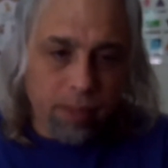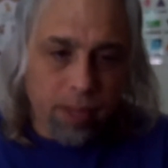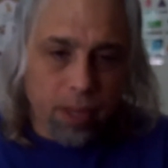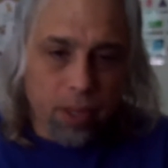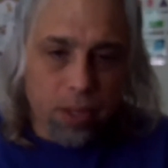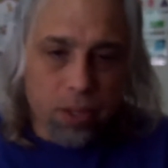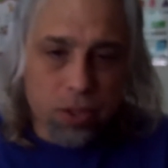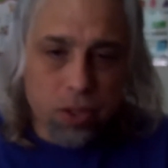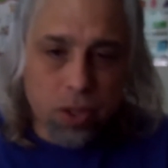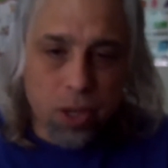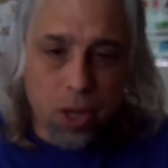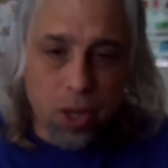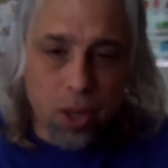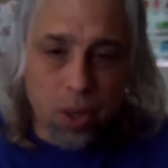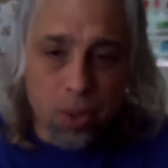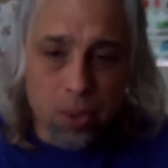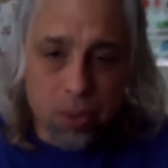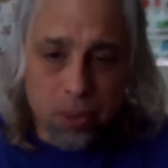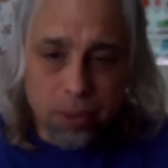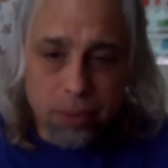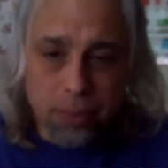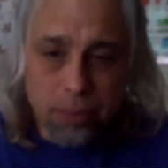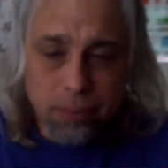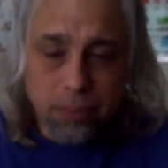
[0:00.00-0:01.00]
So,
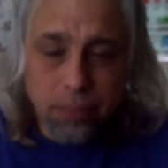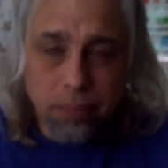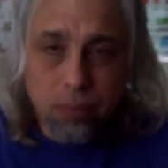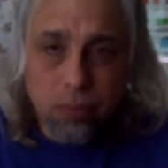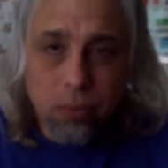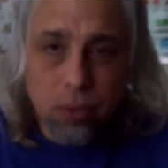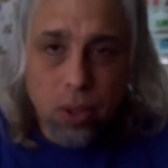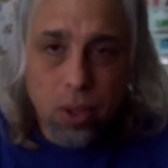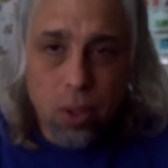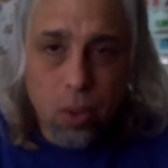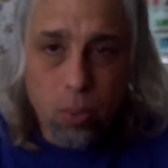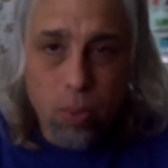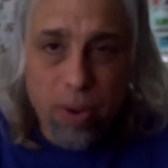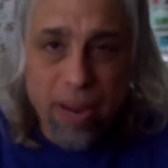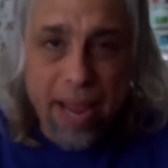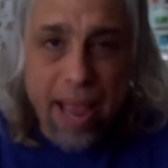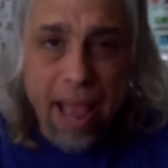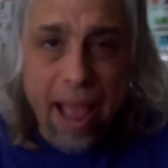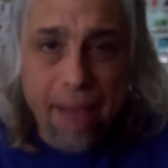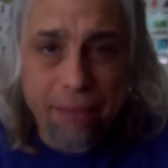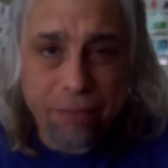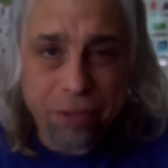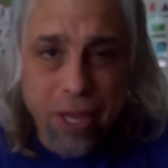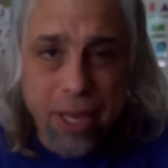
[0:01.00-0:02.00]
we
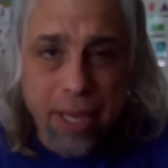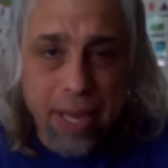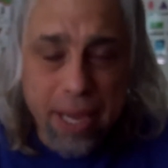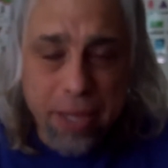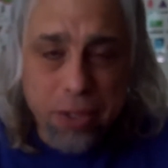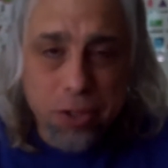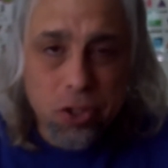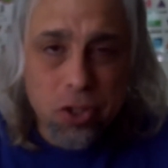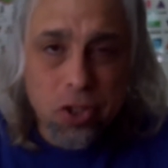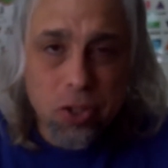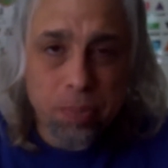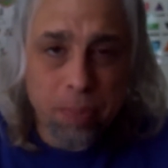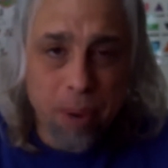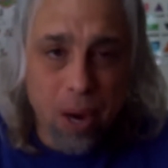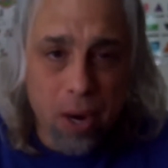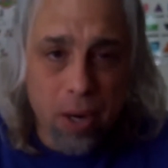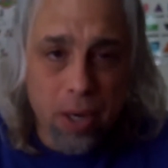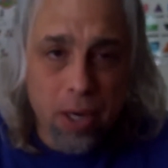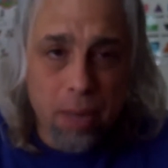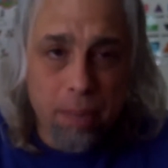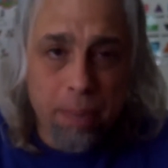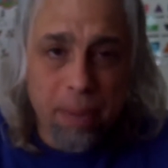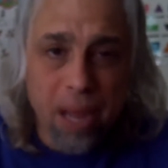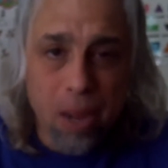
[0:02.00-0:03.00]
have to get
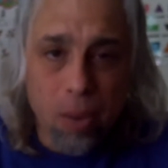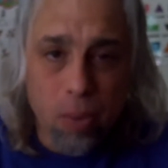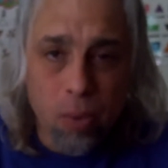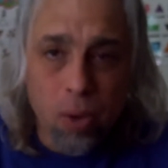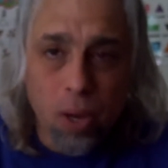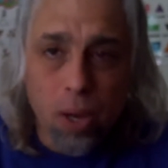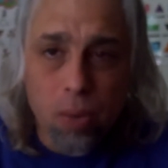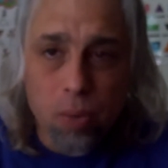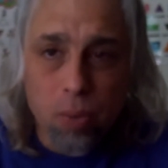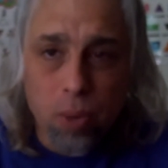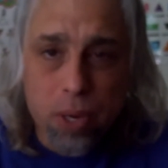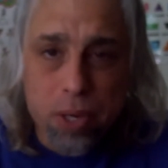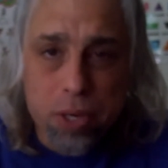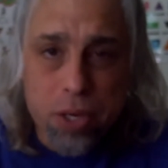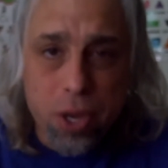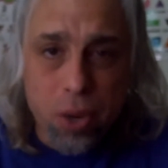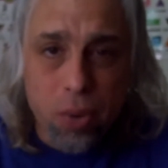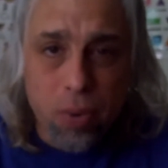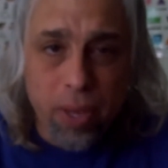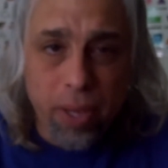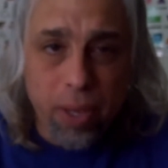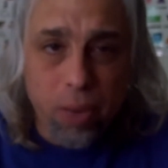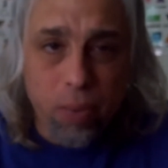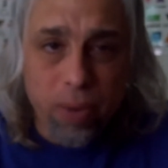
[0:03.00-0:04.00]
smart about what we're
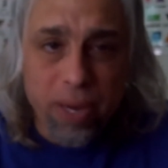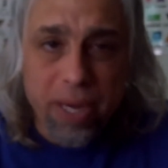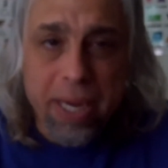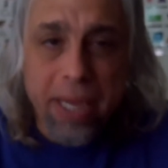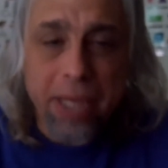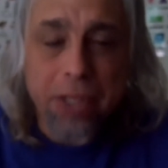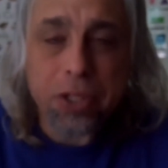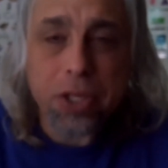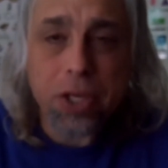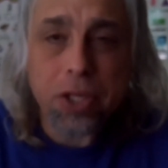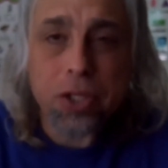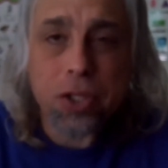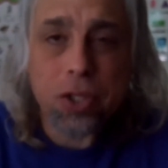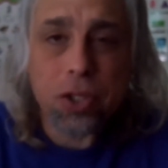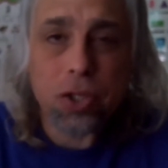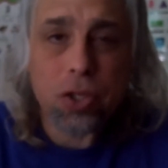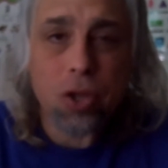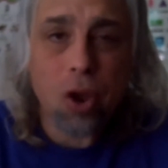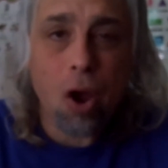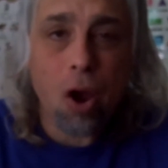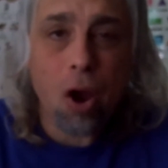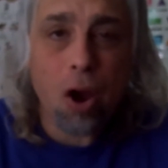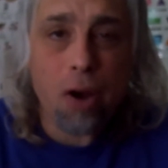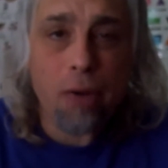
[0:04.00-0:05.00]
doing. We need to
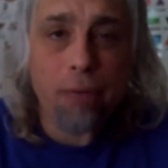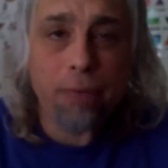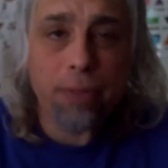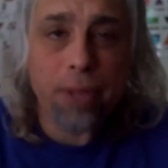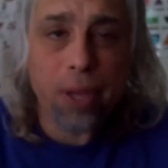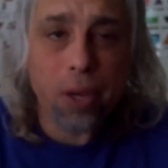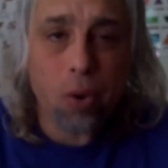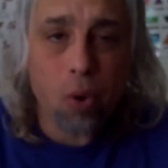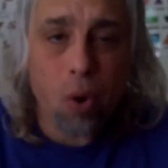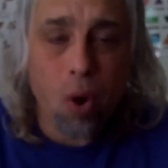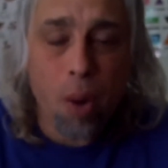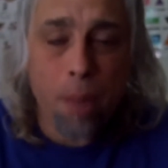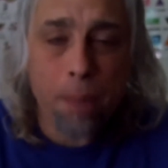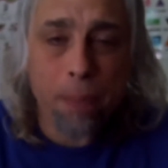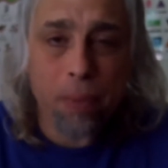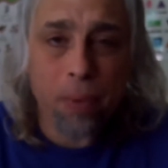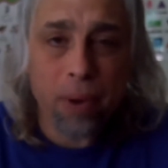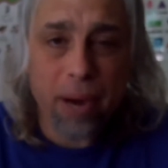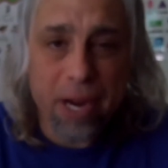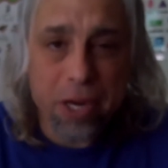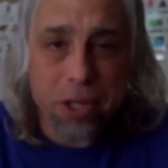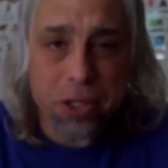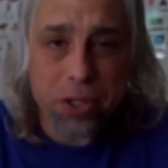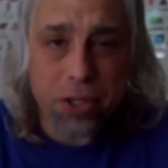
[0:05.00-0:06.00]
starve the
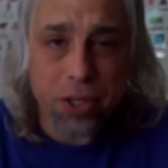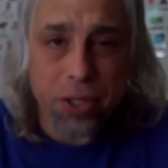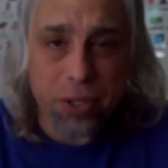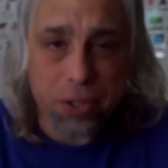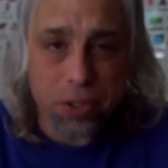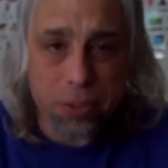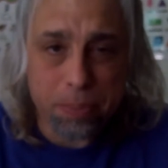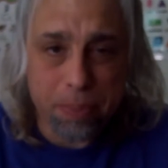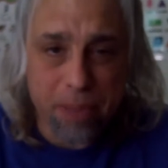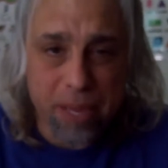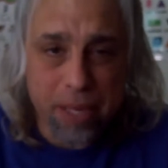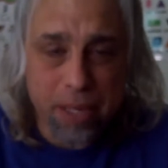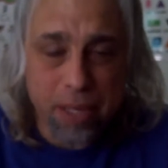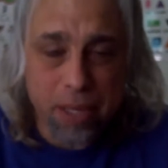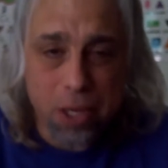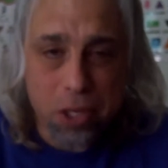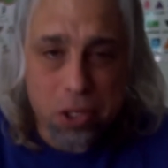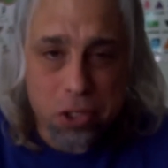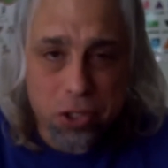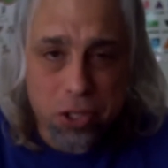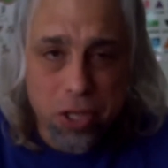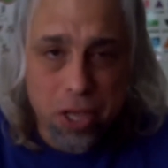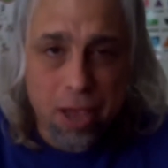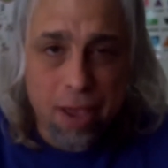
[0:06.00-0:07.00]
corporations,
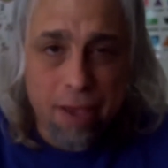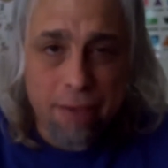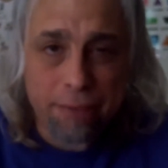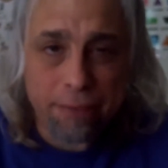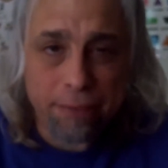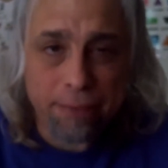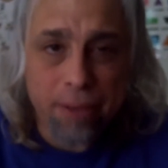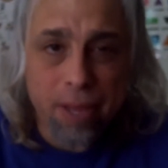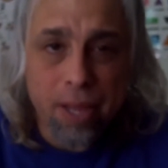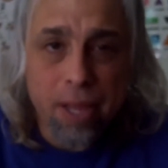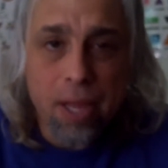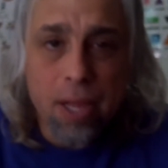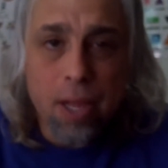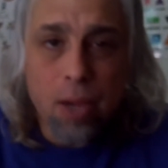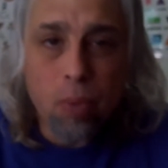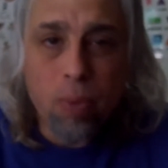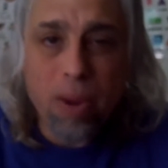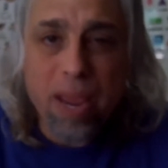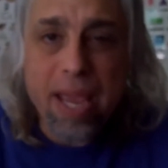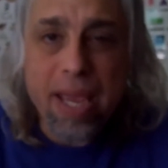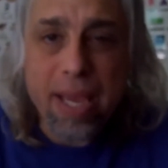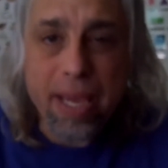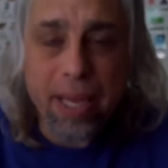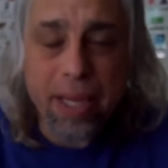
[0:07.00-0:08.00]
because if
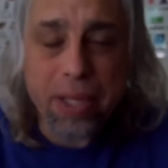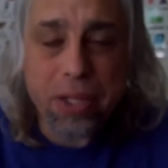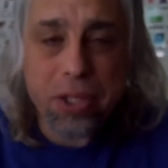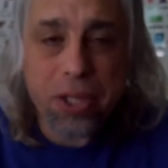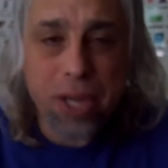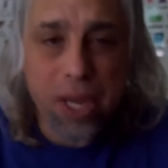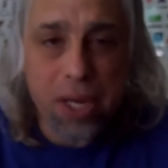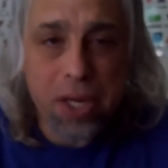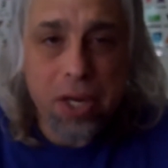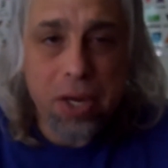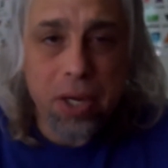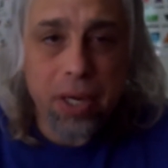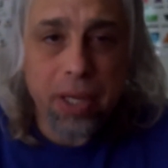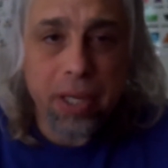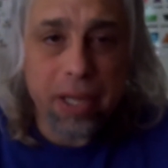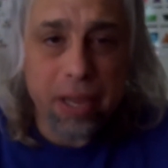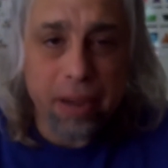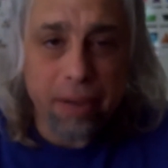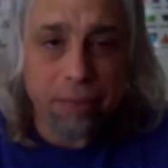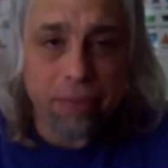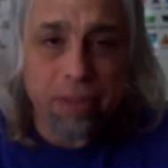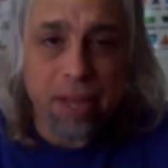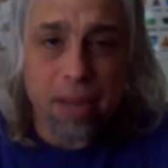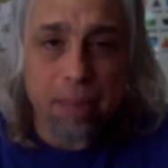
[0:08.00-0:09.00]
we continue to
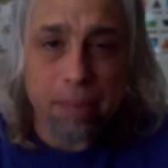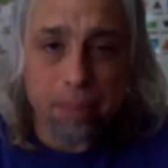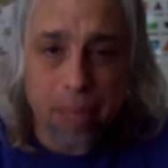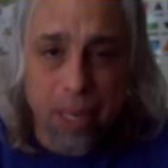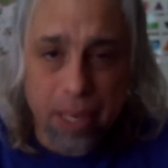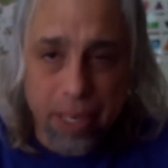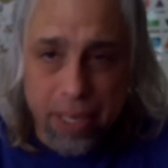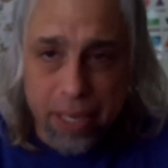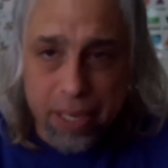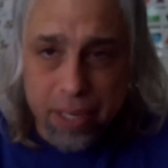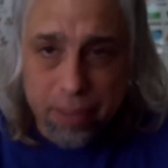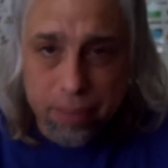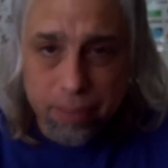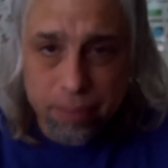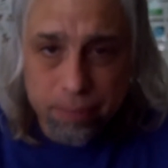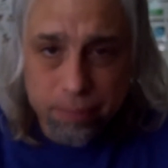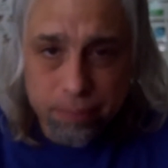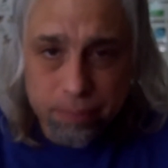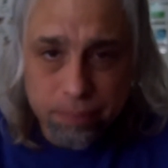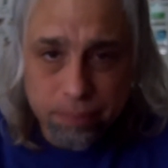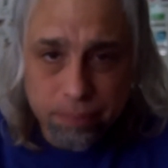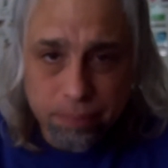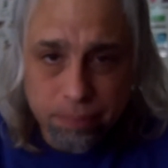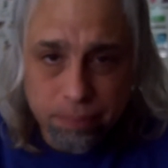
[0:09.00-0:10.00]
give them money,
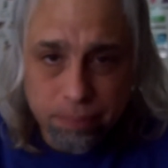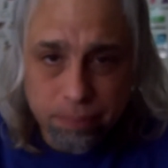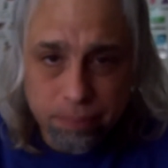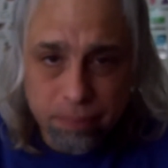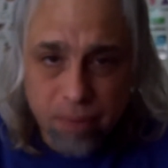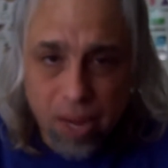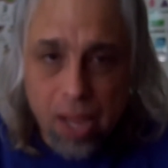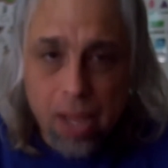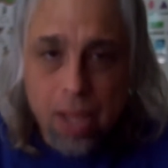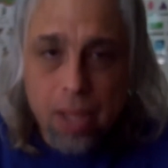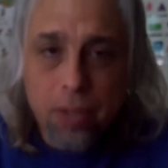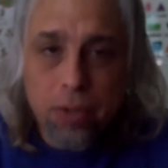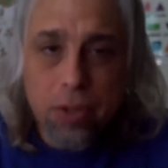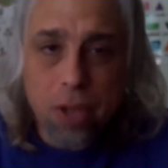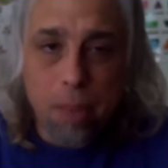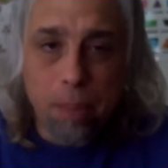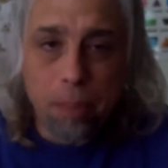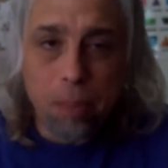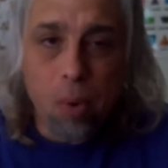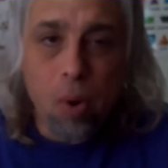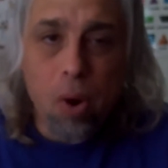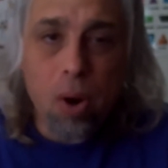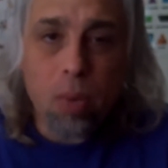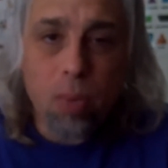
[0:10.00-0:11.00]
the
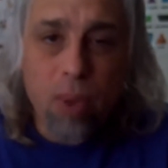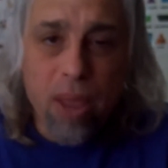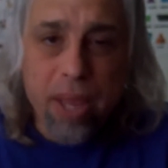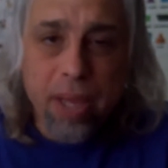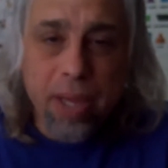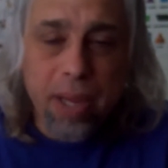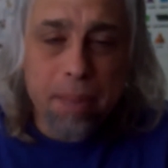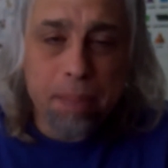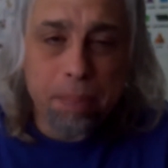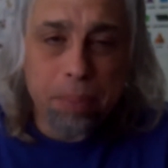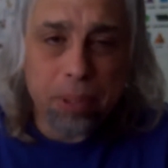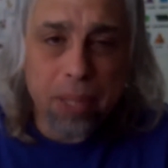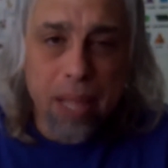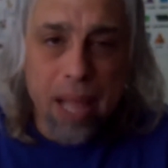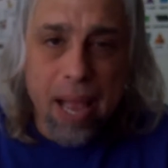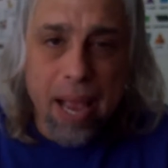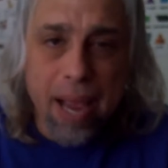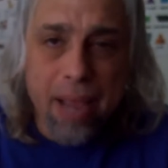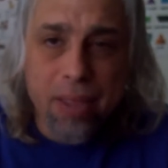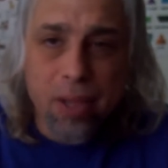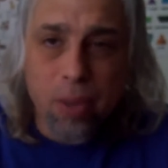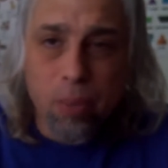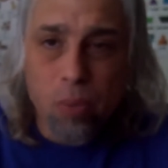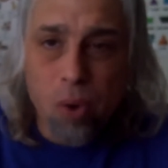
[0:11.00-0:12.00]
more we
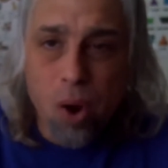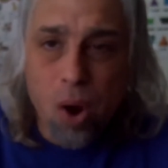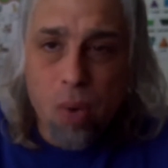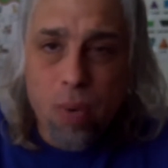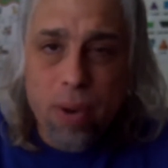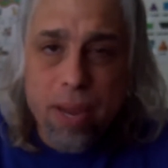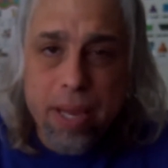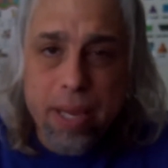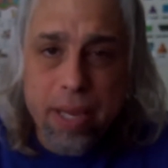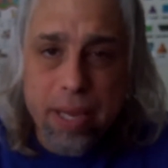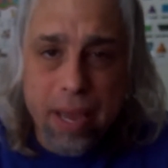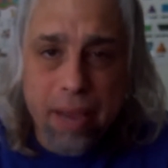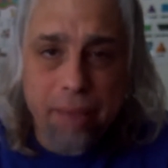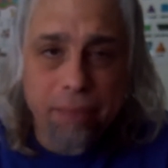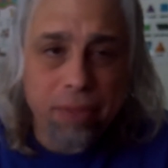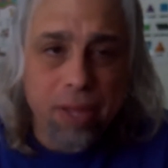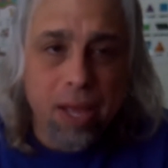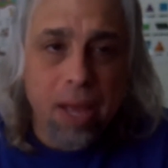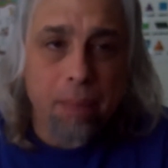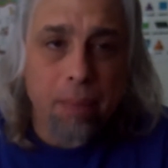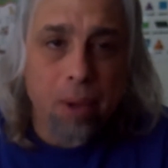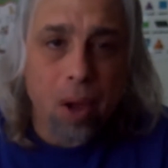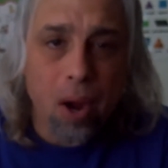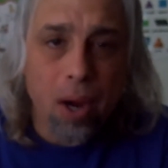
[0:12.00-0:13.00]
comply, the more we give
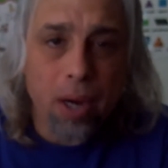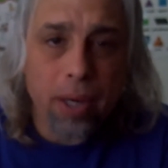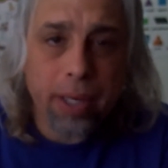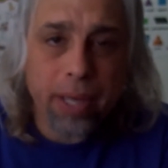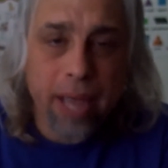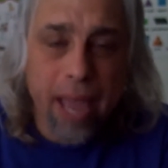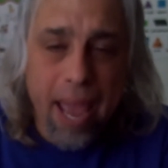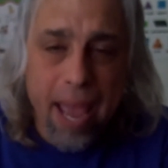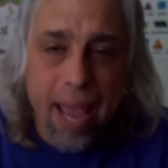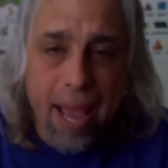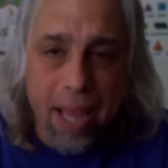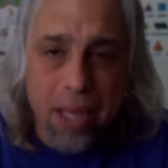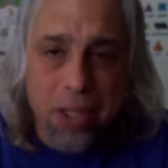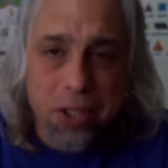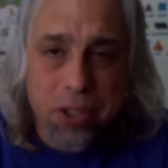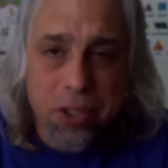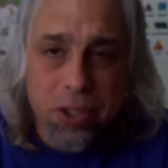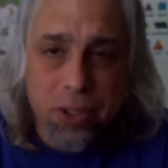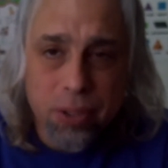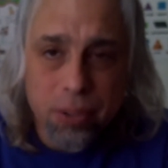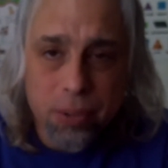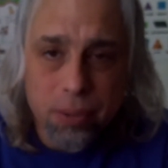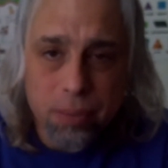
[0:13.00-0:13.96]
them our cash,